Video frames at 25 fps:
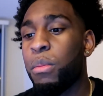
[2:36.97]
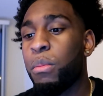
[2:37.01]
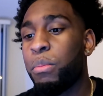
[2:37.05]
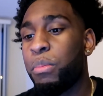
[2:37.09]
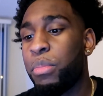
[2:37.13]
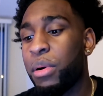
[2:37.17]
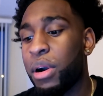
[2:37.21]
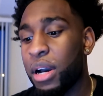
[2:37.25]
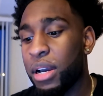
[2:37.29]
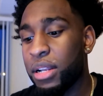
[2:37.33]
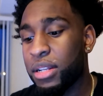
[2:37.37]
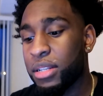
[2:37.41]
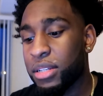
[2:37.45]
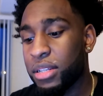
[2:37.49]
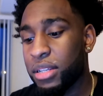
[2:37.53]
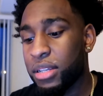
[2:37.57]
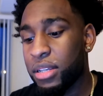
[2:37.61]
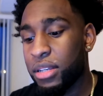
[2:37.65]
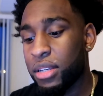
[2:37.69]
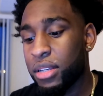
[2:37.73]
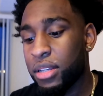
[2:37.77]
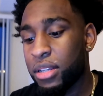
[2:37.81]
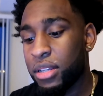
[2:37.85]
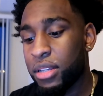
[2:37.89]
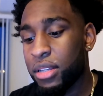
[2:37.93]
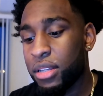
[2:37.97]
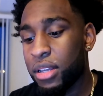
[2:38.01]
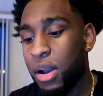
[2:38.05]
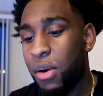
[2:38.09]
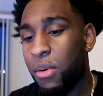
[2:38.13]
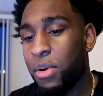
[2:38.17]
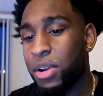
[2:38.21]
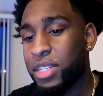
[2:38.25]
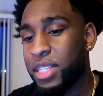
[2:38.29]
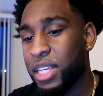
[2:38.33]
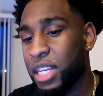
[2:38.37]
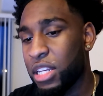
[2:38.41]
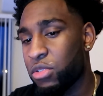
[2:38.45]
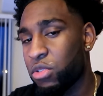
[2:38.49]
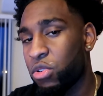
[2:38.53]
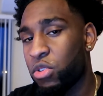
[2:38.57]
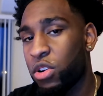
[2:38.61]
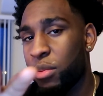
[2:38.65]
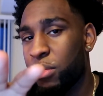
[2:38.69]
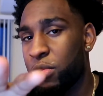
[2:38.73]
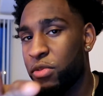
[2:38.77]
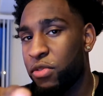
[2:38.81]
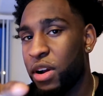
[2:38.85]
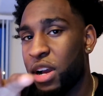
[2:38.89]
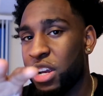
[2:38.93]
But I want to say this real
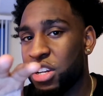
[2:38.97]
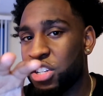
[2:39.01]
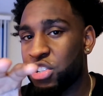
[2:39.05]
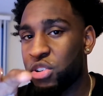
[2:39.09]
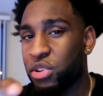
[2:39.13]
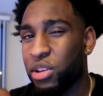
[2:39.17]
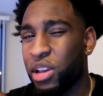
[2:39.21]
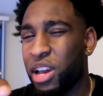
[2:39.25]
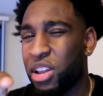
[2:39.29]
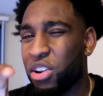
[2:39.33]
quick before I show you.